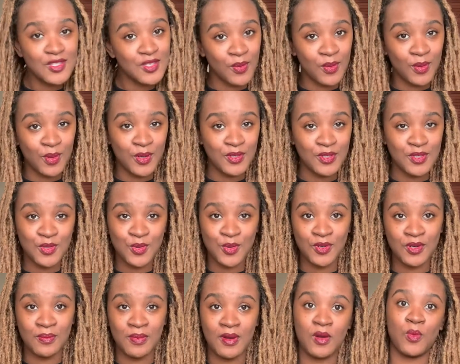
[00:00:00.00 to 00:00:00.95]
So we're going to
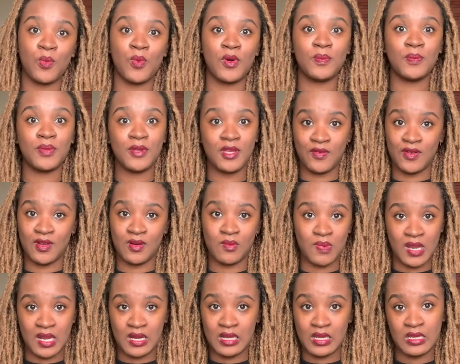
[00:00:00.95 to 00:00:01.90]
talk about what period
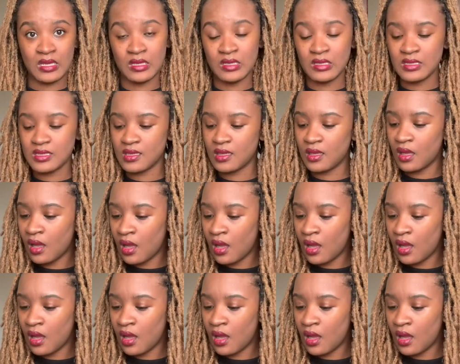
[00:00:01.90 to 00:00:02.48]
pain is,